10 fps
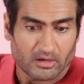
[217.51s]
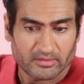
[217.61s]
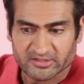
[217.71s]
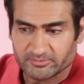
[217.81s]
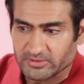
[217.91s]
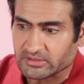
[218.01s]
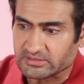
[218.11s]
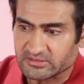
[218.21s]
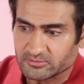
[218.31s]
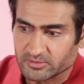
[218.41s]
Our
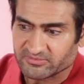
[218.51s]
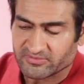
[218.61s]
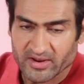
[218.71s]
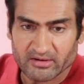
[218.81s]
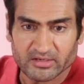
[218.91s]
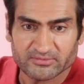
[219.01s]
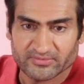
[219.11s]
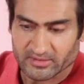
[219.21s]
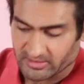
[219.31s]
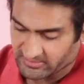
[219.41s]
experiences were very,
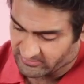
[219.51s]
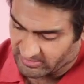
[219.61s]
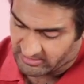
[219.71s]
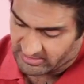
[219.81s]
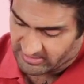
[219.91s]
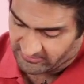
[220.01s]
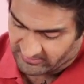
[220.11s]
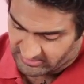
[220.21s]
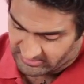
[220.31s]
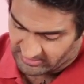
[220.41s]
very, very
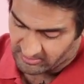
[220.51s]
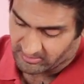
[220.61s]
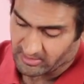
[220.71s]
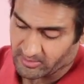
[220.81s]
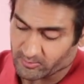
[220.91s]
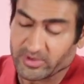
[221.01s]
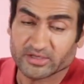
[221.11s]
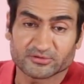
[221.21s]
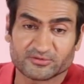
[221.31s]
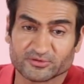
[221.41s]
different. And we
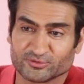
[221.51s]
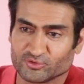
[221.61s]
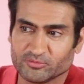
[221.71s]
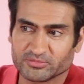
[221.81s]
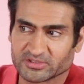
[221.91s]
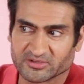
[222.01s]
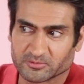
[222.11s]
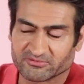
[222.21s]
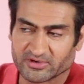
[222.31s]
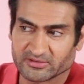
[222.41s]
had just assumed that they
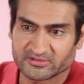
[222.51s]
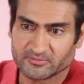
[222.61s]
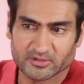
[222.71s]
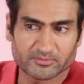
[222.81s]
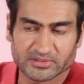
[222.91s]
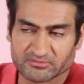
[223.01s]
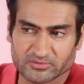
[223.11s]
were very similar, but they